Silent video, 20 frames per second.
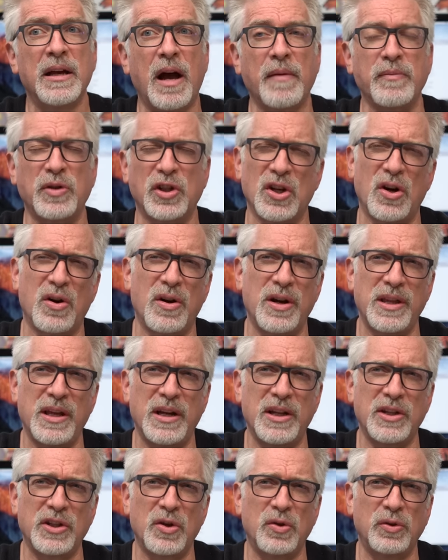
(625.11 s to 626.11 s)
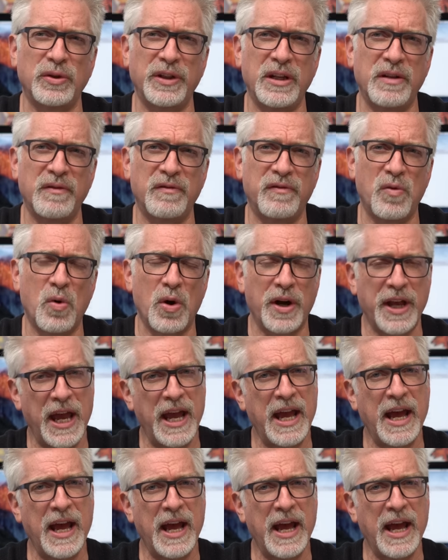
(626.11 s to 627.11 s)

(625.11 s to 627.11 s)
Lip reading: I'm sorry that it's only in 4K.